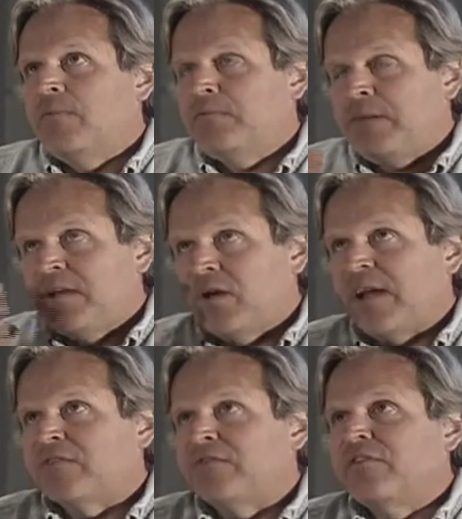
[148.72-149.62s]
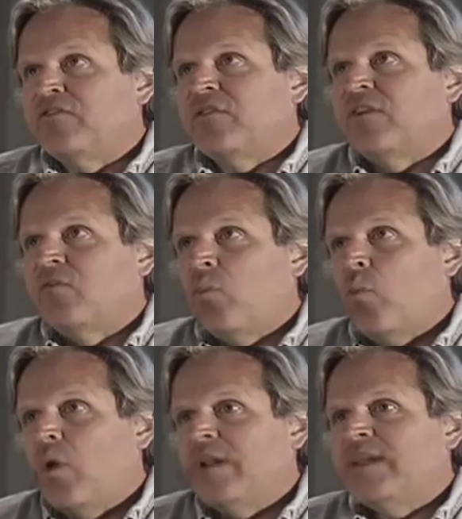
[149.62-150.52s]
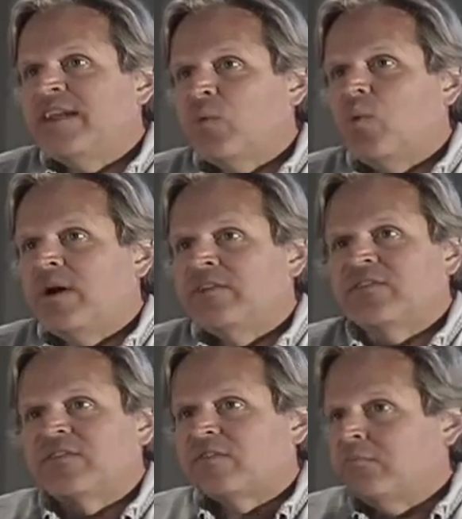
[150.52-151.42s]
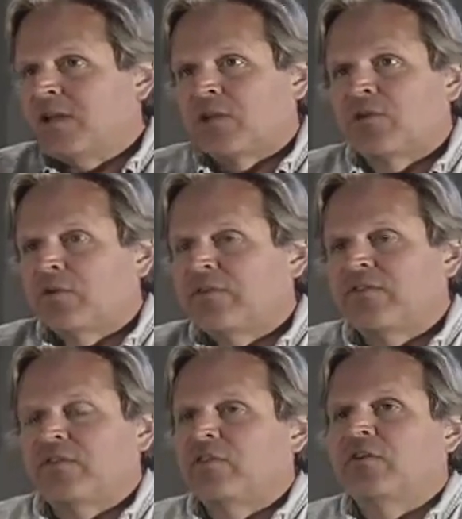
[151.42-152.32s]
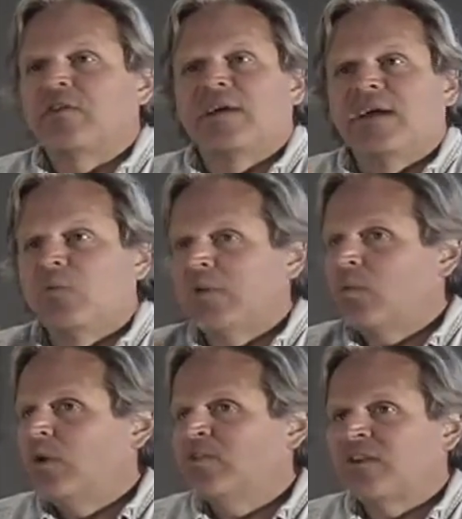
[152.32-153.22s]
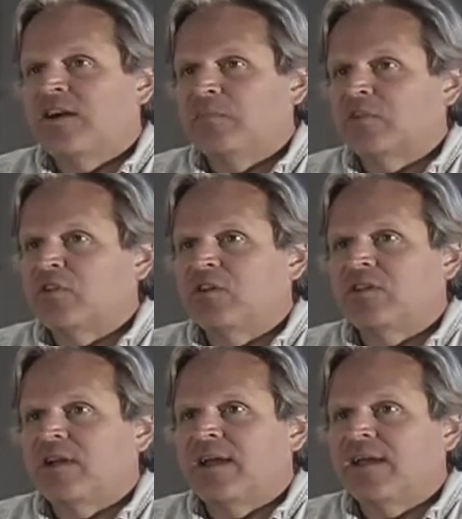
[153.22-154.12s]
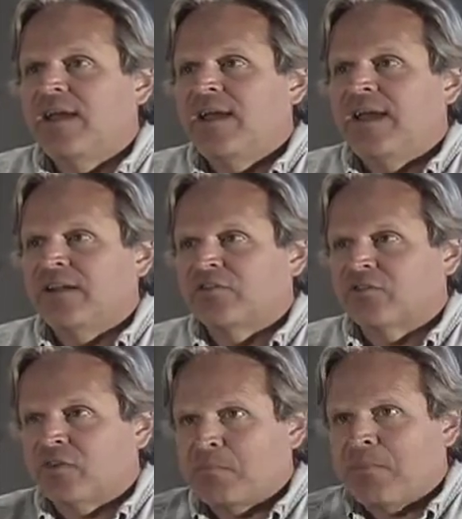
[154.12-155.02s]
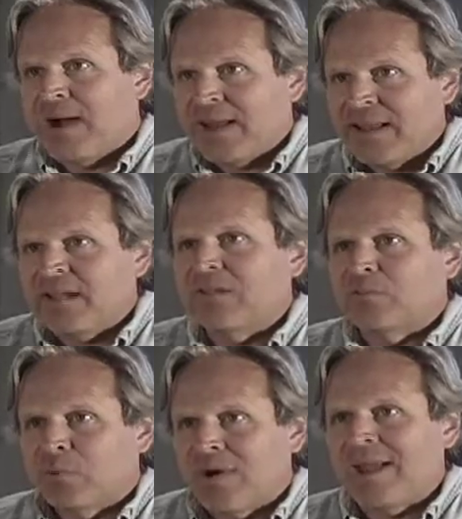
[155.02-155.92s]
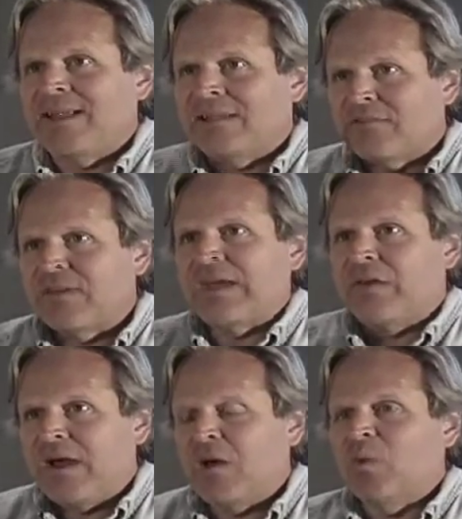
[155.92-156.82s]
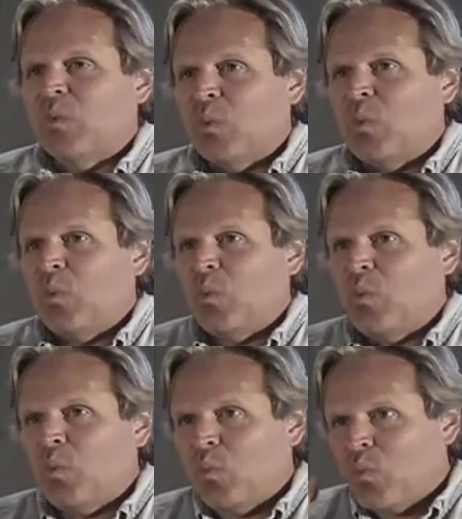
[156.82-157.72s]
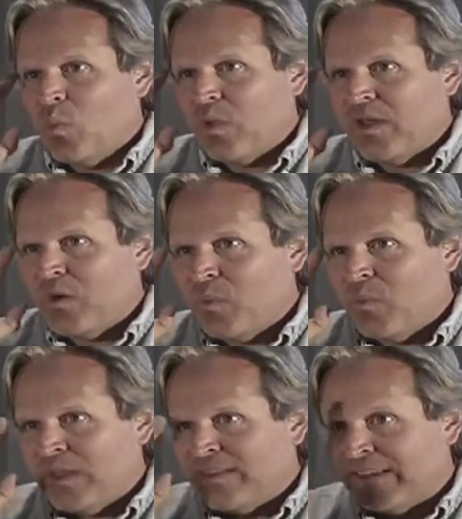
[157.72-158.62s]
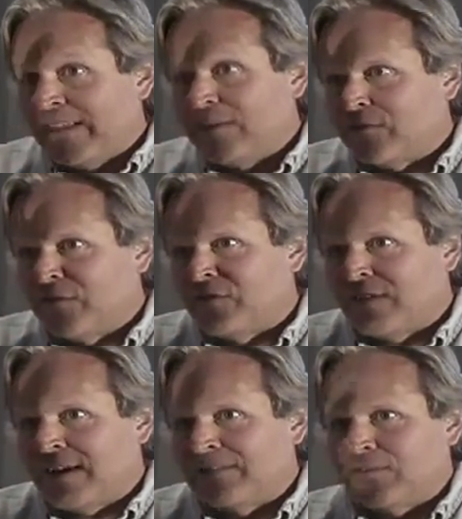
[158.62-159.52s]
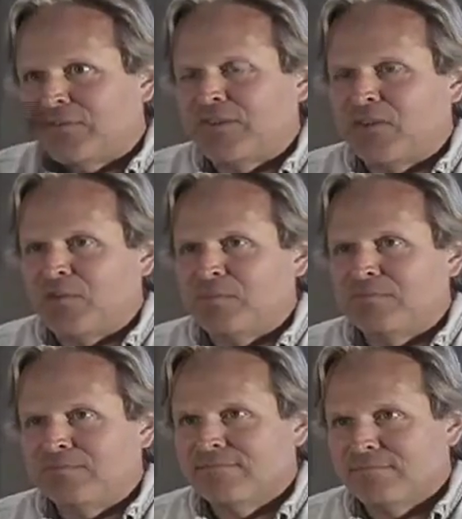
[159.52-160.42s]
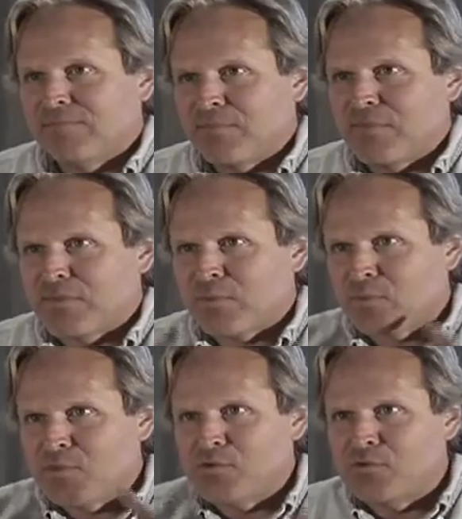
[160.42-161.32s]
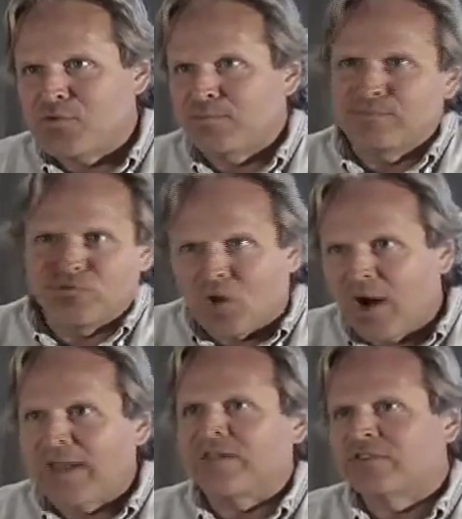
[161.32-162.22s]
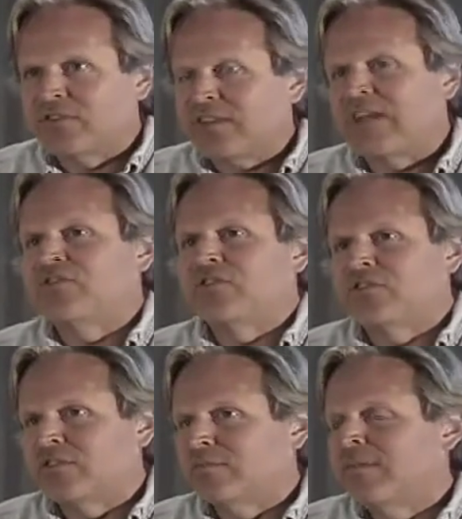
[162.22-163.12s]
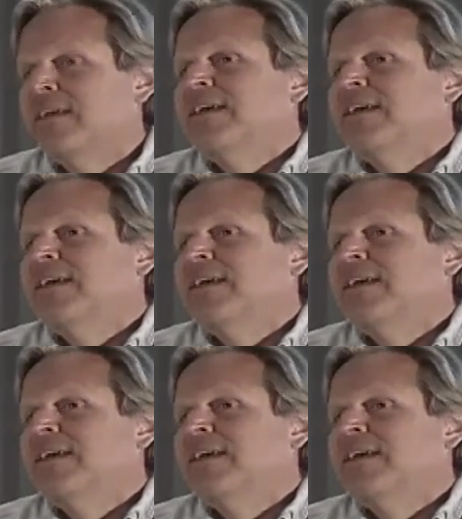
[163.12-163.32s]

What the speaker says: Peter has a vision of what he wants Middle-earth to look like, what he wants Gollum to look like, and it's sort of mining his brain to figure out, to get his vision onto film through drawings and sketches and